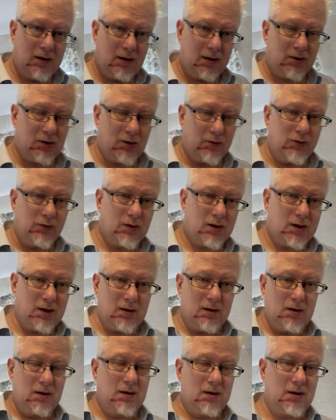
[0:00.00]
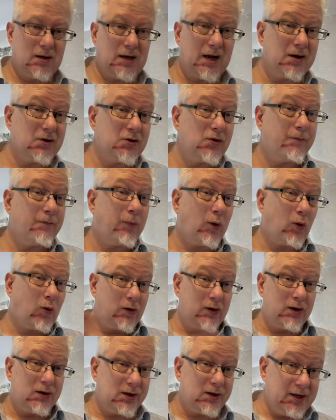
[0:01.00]
So you can, then you
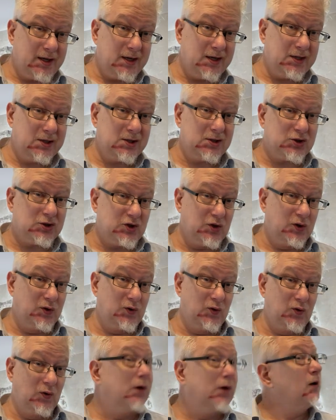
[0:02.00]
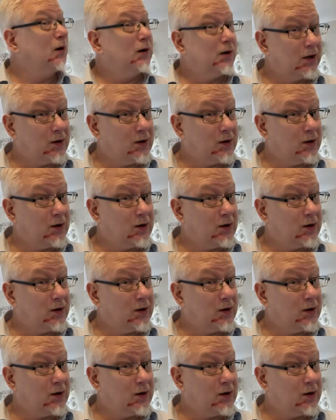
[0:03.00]
pour it into